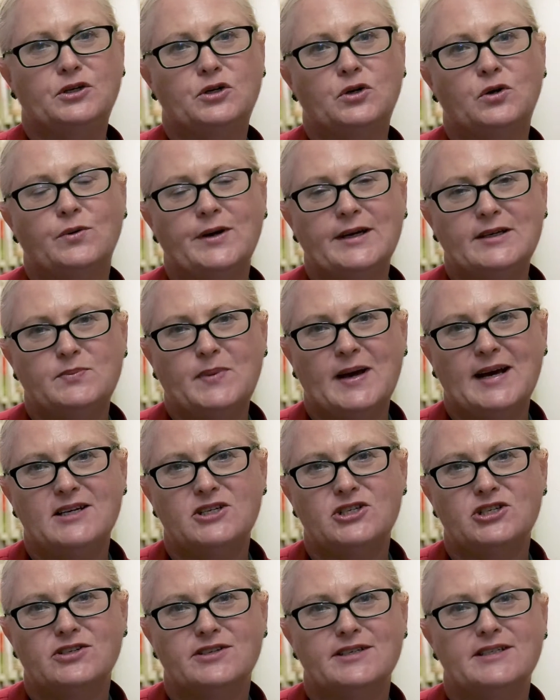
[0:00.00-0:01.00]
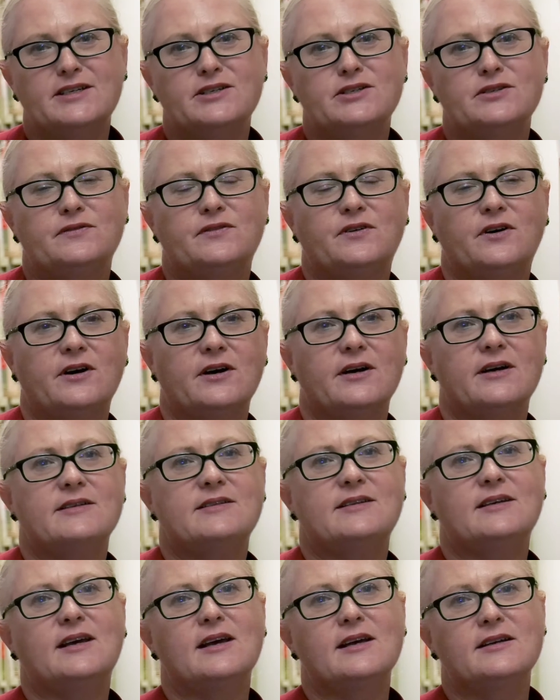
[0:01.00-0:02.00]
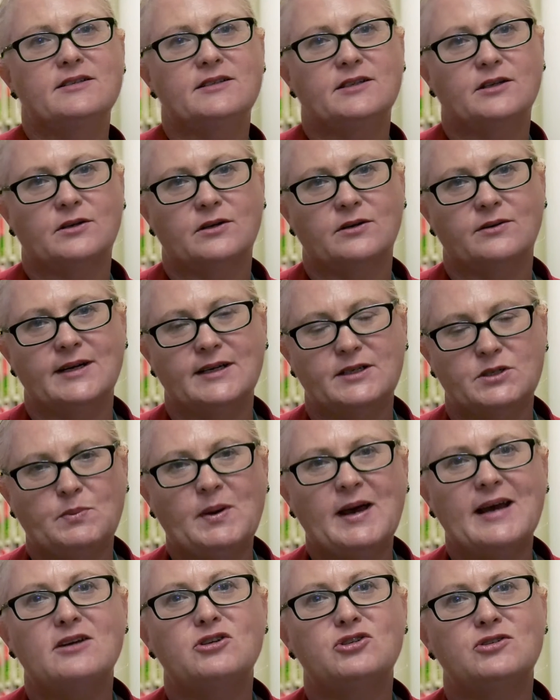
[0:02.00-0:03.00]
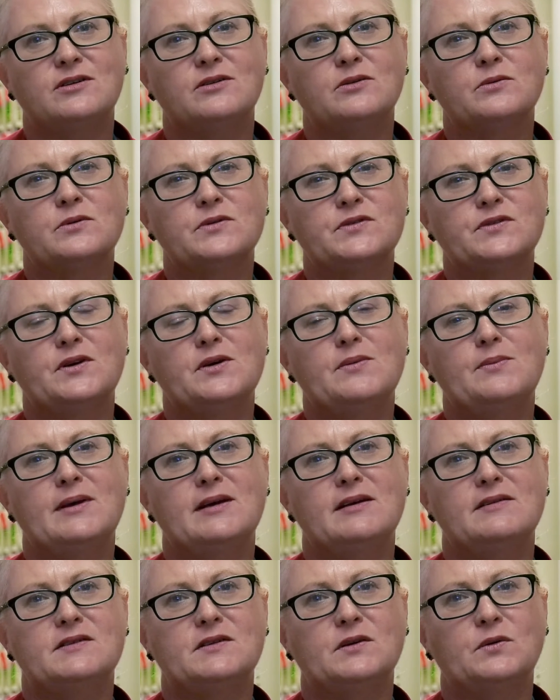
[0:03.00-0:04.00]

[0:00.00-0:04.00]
the correct patient identifiers against the correct patient also means